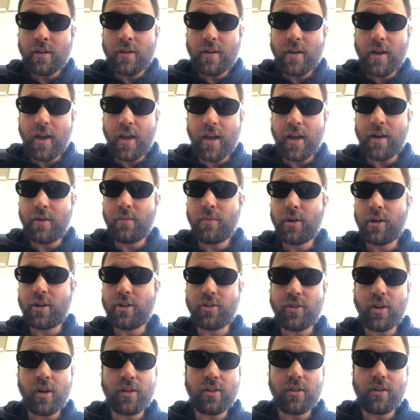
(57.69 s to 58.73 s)
and we're going to
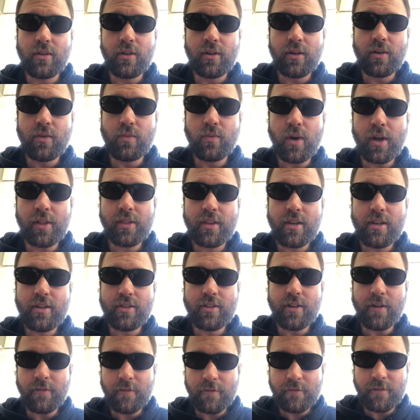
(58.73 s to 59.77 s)
start to learn what these
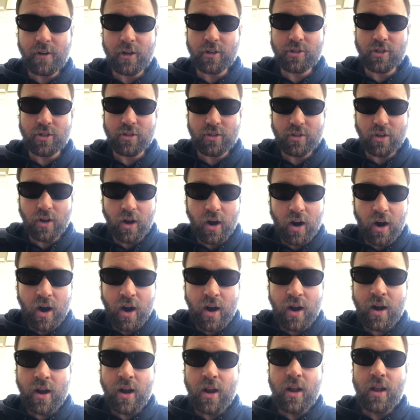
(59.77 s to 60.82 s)
different functions
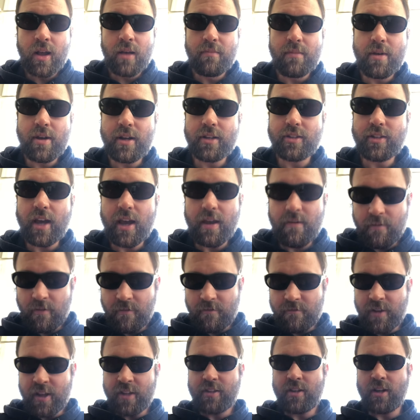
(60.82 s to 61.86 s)
are, because I have
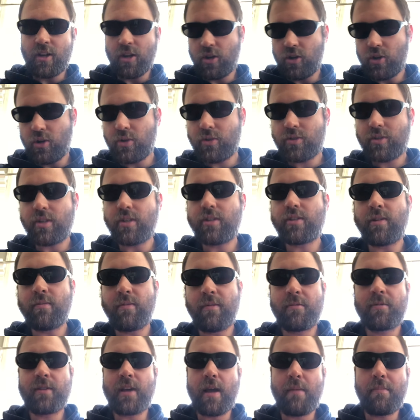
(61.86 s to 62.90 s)
invented a new system
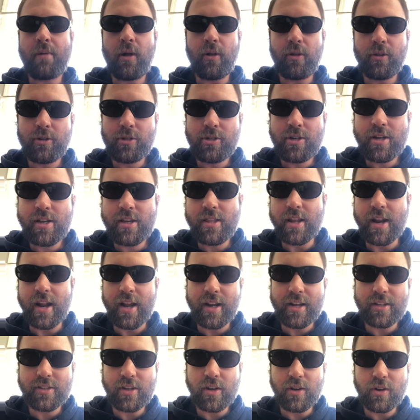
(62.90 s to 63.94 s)
of typology that I guess I'll